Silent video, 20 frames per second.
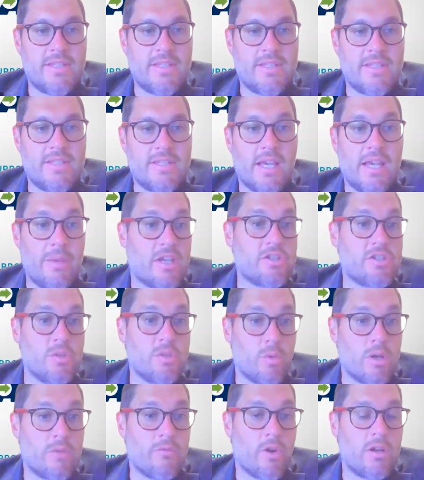TIA was
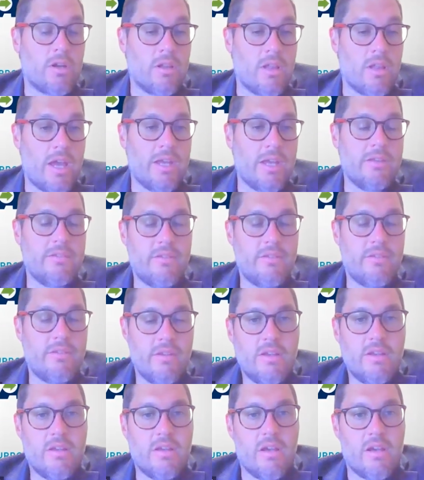actually one of our
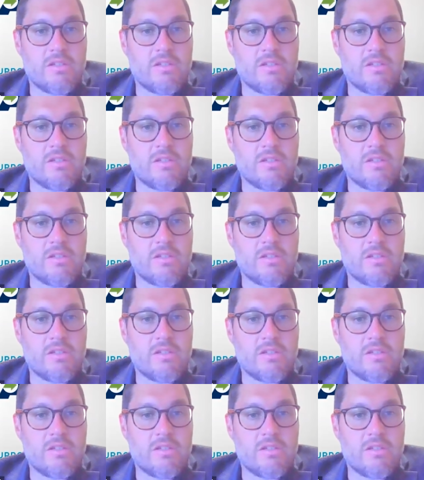clients.